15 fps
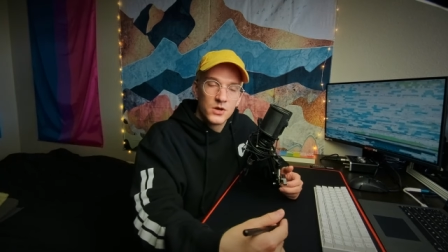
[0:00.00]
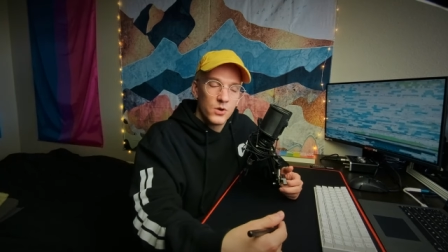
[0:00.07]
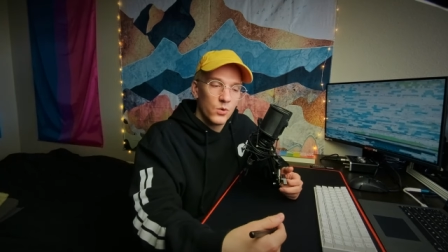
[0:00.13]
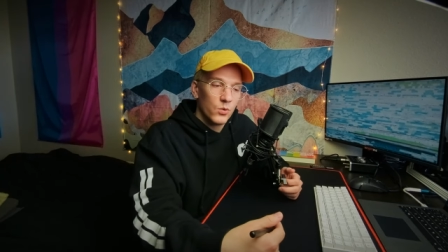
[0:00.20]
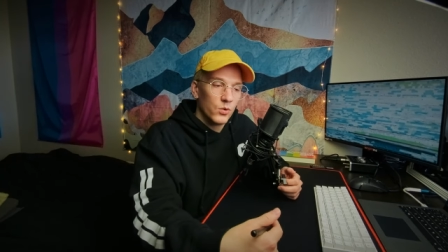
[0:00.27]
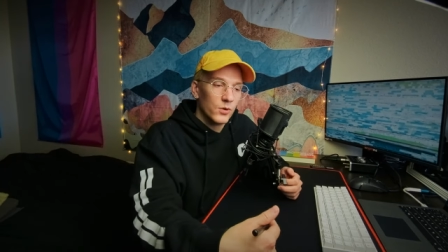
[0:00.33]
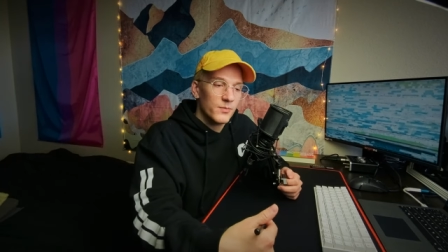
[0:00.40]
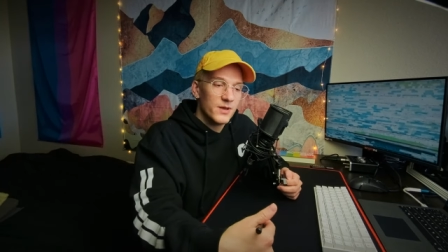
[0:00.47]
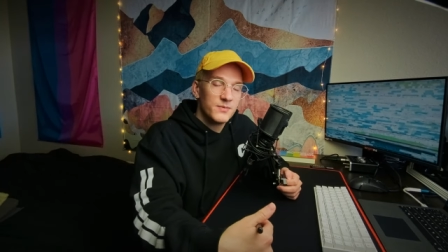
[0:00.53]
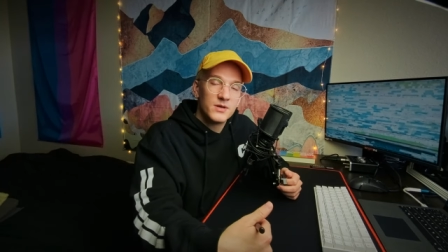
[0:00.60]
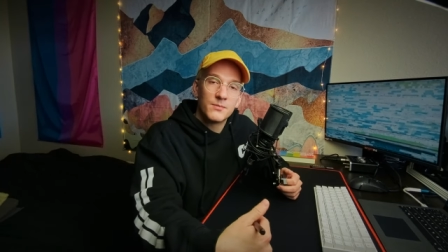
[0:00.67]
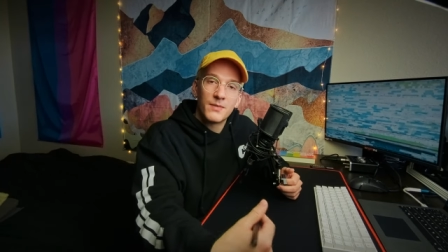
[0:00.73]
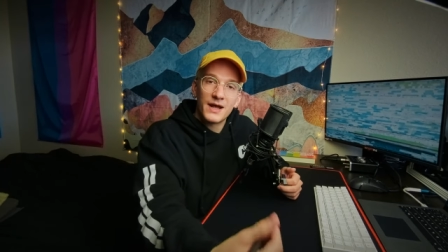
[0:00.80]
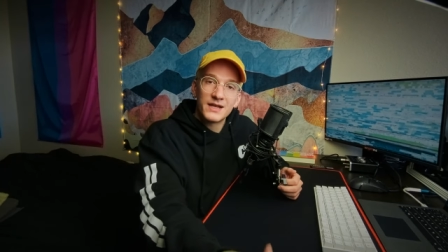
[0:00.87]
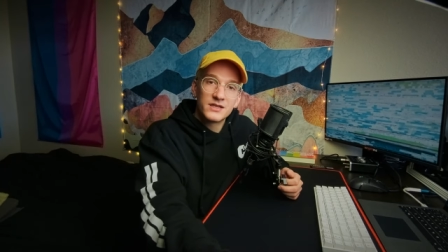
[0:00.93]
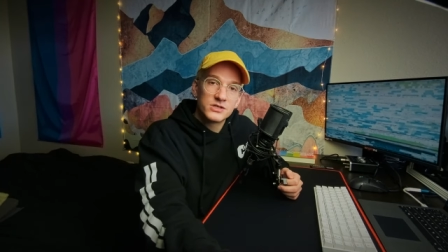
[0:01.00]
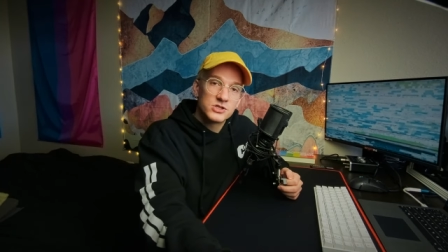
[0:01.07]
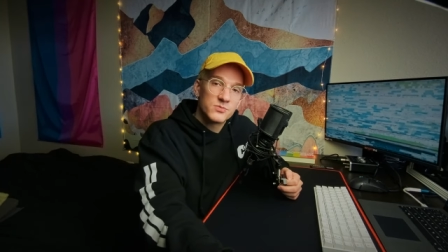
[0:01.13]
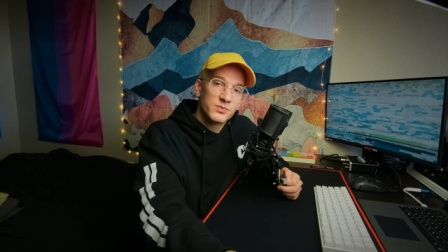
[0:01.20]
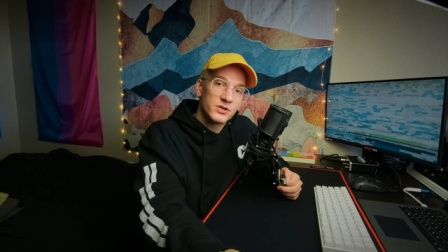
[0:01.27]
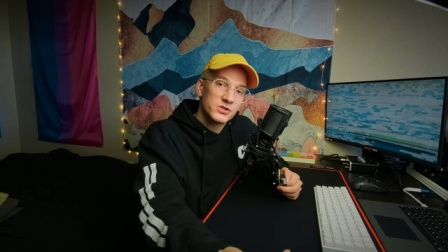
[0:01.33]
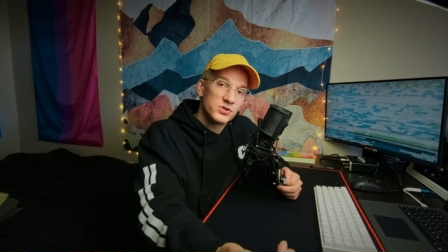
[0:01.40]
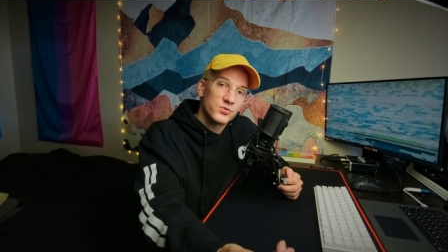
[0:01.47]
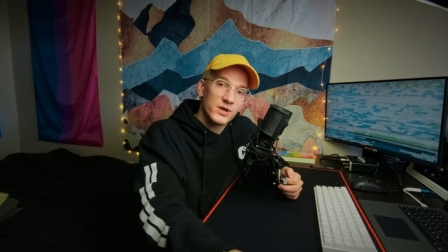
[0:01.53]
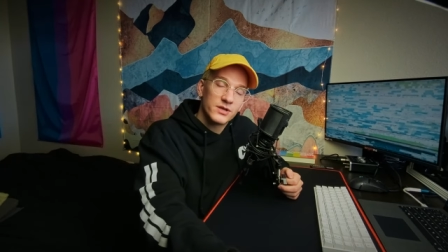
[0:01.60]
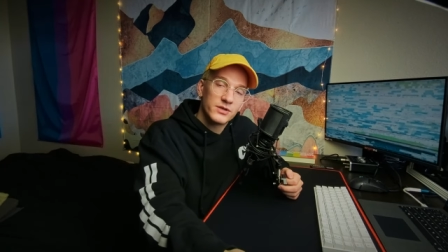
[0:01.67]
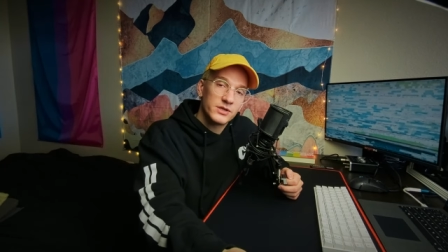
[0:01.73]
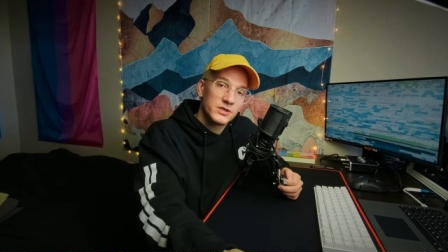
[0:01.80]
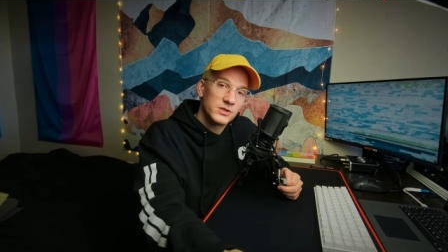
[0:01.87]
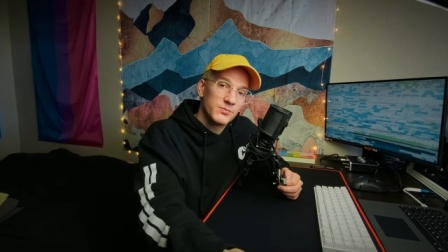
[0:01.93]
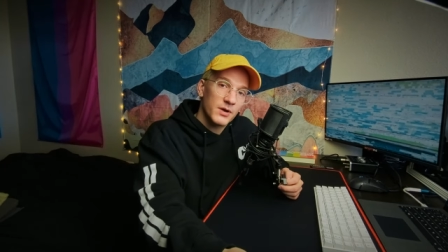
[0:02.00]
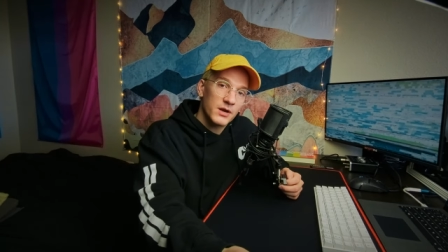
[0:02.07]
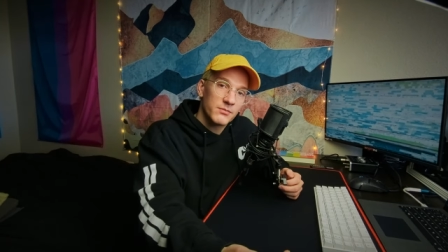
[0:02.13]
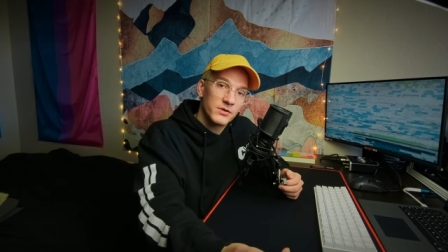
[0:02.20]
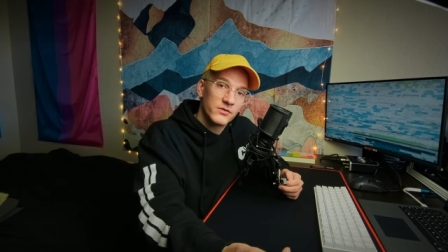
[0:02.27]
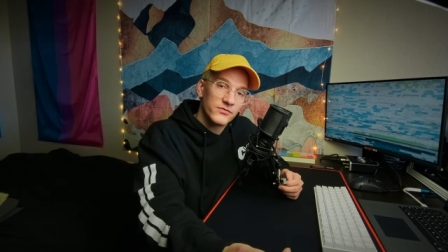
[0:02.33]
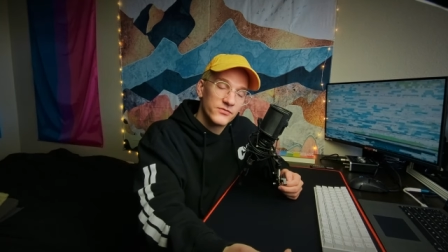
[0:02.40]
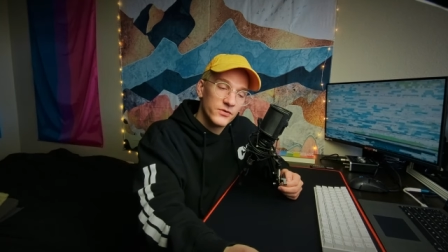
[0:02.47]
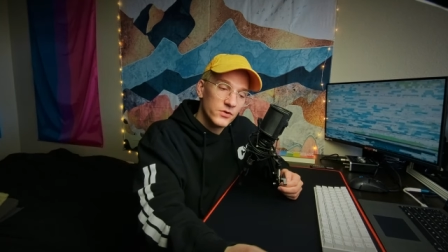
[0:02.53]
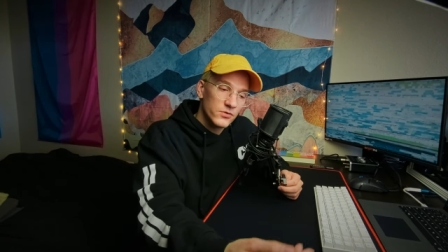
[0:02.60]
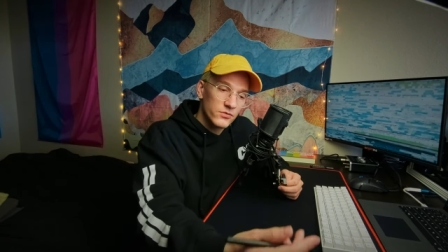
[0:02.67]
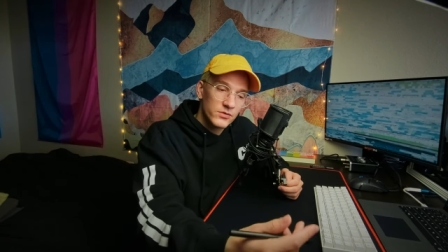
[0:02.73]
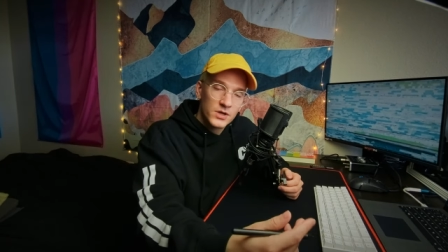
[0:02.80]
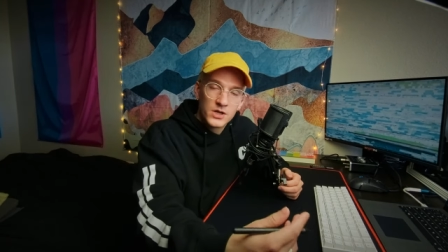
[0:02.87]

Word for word: or maybe a mic that you plug directly into the bottom of your phone.